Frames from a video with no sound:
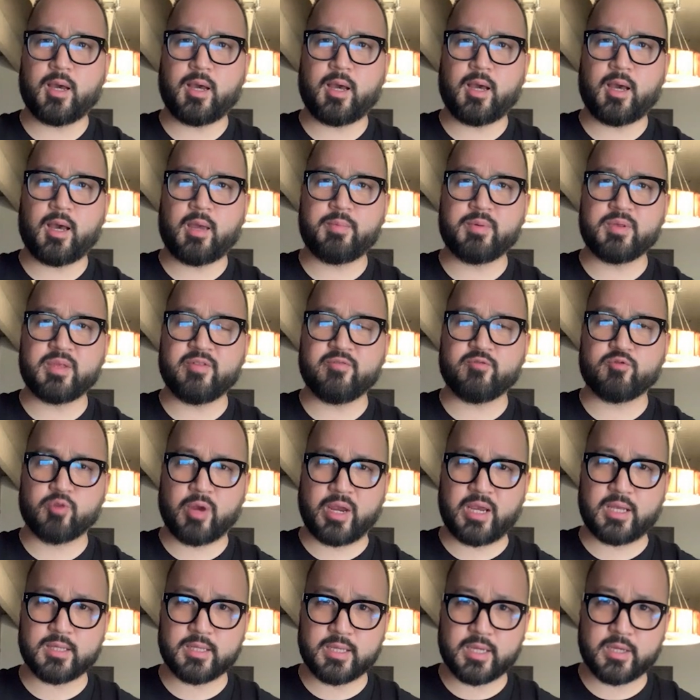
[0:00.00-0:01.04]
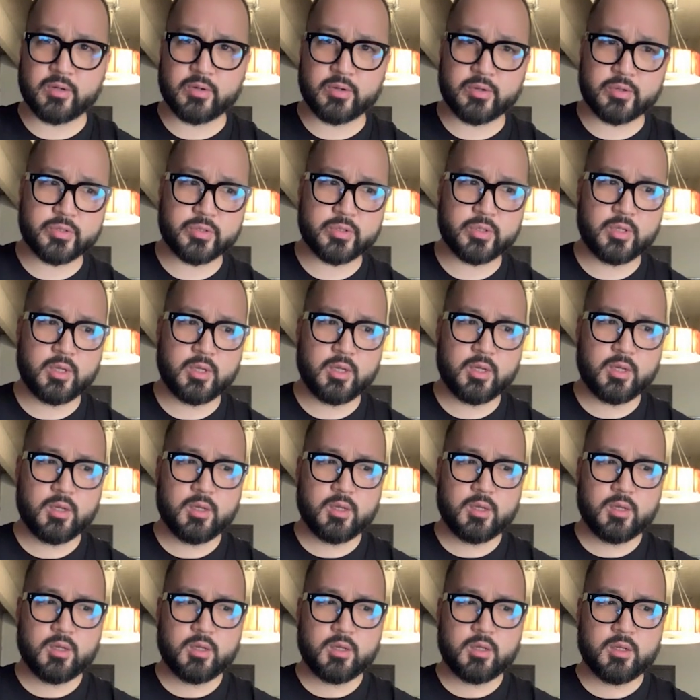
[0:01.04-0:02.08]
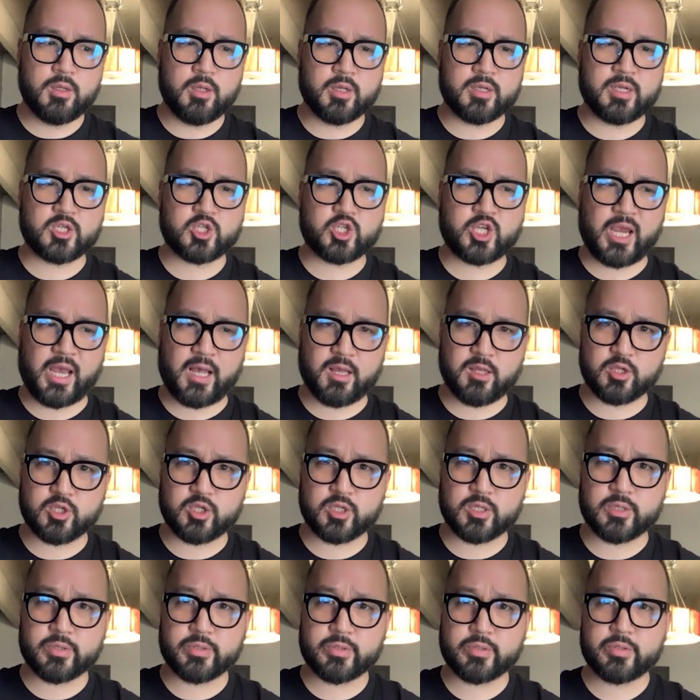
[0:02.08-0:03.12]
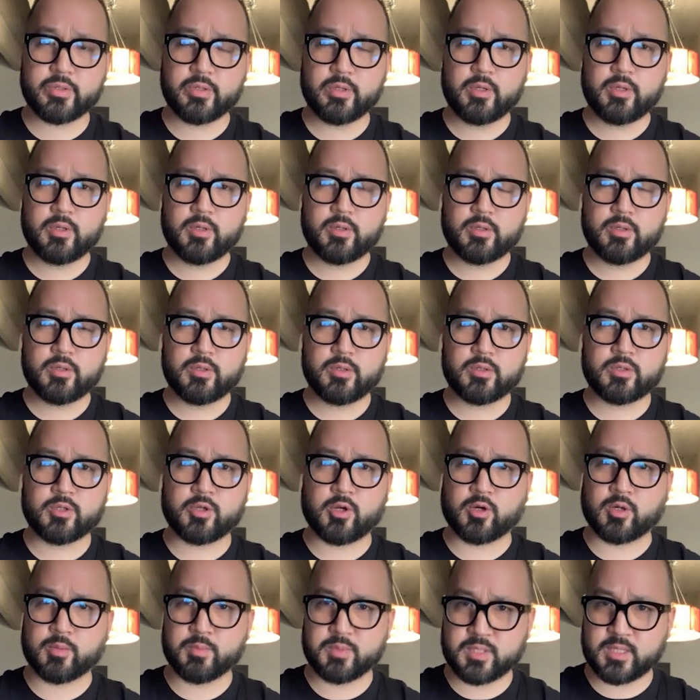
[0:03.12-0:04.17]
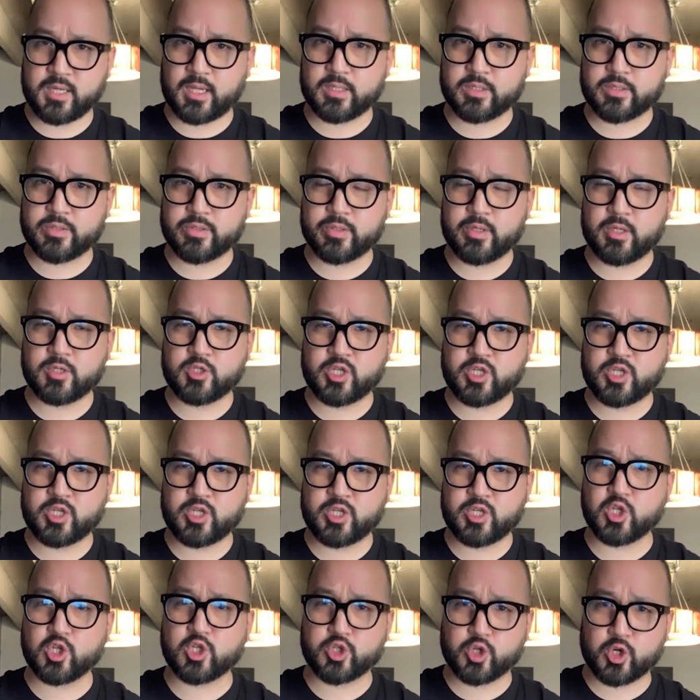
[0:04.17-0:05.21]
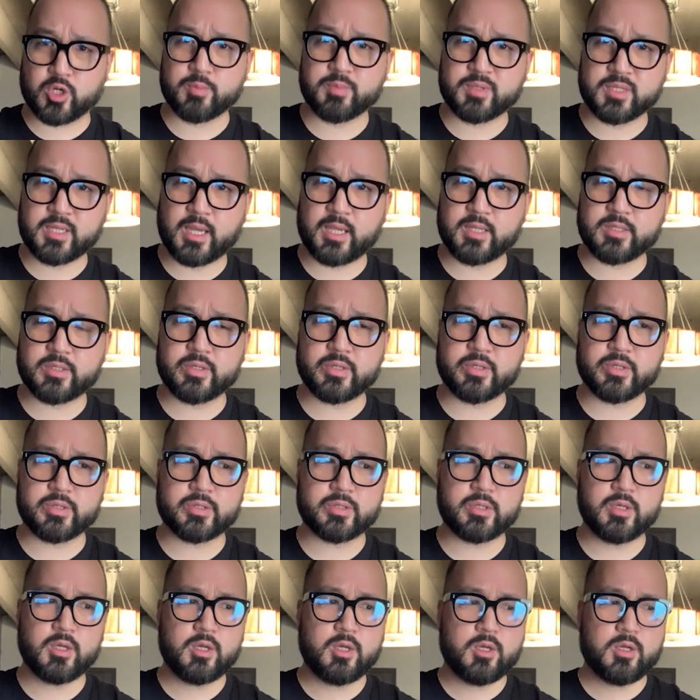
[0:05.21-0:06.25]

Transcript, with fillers: I believe great leaders look at challenges, circumstance, challenging circumstances,